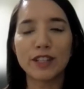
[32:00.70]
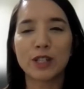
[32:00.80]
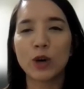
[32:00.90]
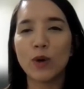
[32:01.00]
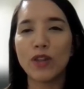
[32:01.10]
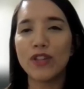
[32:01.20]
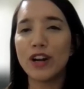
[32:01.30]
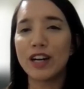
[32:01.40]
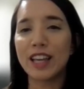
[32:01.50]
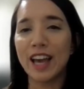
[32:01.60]
So whether
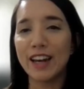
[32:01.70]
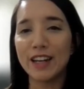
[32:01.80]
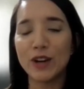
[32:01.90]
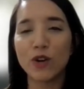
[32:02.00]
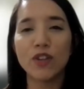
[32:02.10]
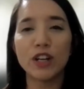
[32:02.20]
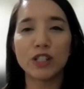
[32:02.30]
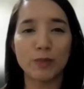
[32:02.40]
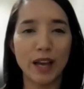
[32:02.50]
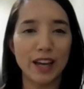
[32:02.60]
they're in Canada or they're in
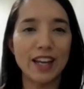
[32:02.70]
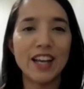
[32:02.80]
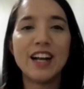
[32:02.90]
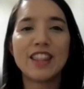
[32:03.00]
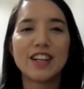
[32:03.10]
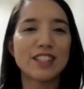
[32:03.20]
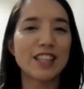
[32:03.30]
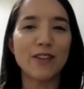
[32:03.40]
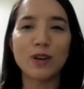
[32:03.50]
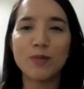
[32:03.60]
Japan, there's
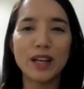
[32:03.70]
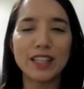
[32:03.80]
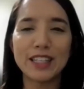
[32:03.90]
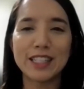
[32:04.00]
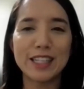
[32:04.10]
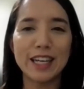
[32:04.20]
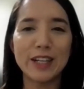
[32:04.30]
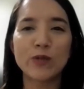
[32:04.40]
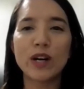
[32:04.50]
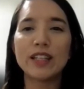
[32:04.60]
that rebellious
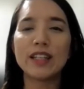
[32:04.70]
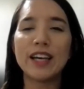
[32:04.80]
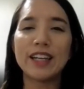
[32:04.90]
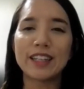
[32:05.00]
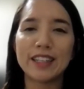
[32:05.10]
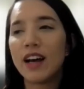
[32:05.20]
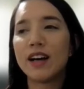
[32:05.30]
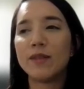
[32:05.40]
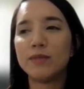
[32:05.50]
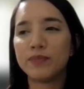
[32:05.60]
stage where like,
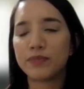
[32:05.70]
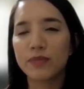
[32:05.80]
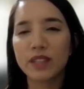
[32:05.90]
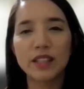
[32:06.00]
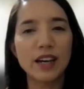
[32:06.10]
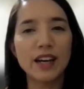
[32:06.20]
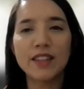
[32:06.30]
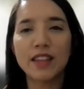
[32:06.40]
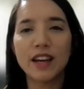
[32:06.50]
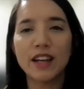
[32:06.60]

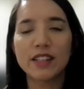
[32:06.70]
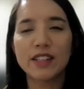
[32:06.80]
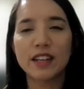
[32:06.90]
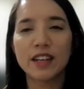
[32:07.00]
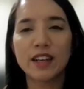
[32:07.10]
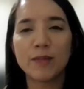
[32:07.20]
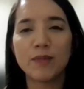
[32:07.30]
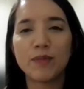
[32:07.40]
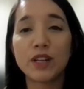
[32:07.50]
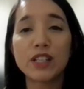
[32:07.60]
they're
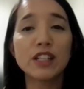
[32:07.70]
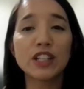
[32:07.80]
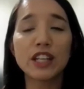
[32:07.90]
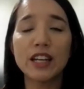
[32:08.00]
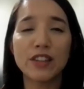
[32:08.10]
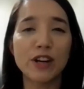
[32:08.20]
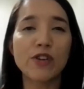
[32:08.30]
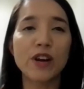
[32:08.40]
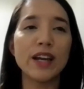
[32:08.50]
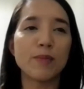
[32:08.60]
still good, they're
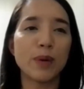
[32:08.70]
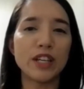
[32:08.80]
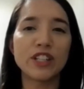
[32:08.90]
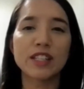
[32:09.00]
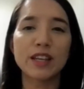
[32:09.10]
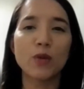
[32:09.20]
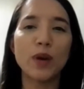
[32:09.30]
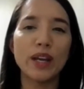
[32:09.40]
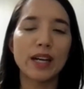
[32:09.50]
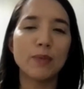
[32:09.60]
great, but you just got to
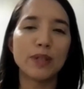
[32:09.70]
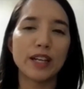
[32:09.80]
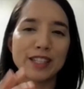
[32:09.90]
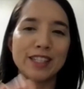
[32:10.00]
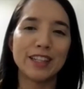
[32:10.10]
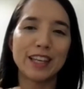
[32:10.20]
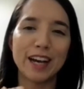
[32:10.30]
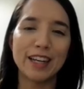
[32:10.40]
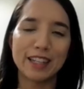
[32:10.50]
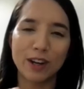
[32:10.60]
wait a couple years until they
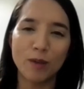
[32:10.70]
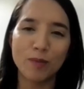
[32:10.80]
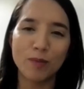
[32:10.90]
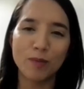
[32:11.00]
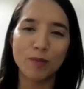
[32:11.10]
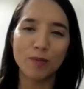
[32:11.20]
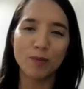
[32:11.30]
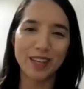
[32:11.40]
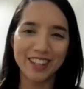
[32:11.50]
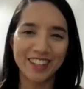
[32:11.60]
kind of calm down a little
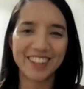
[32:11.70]
bit.